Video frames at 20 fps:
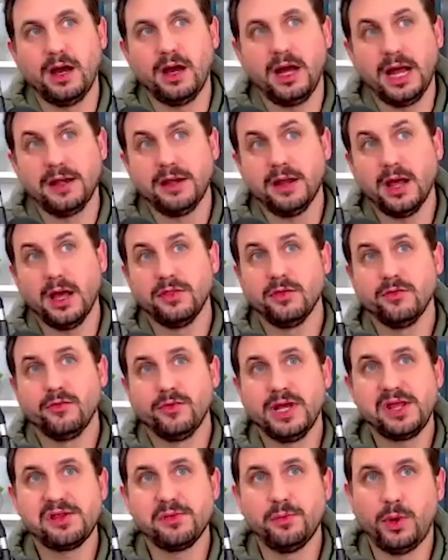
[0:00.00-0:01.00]
And the
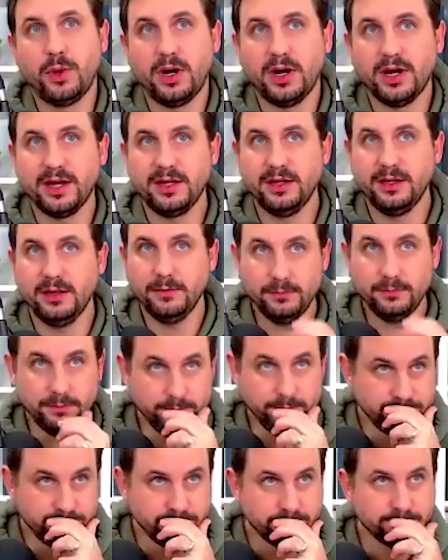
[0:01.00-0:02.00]
reason why
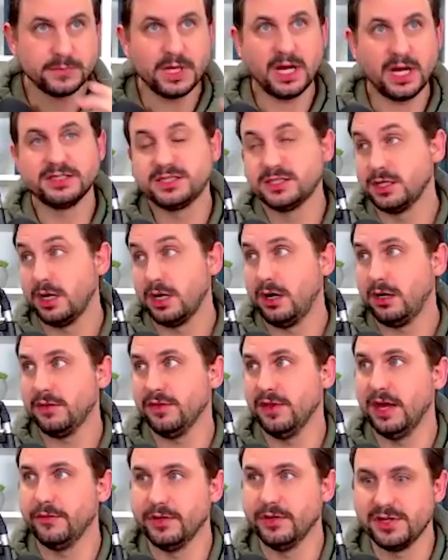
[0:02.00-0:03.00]
I start
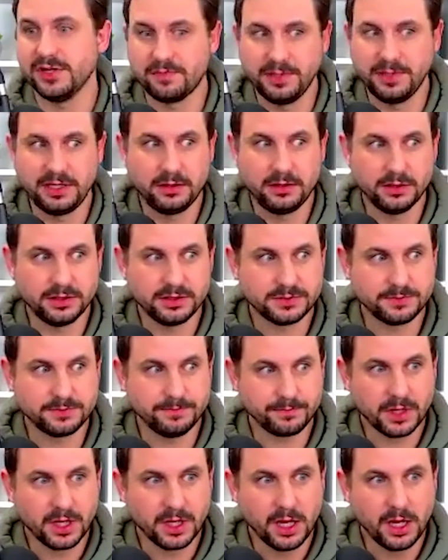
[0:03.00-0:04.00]
there is because
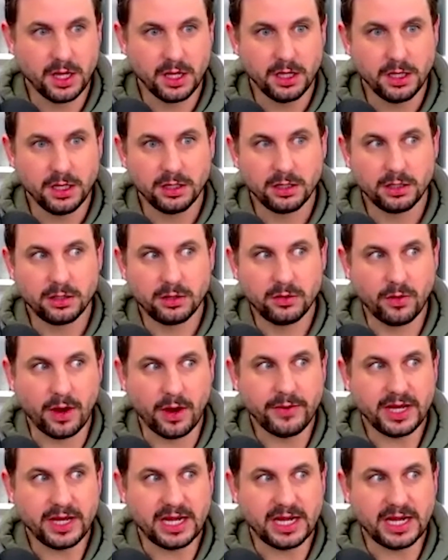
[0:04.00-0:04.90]
growing an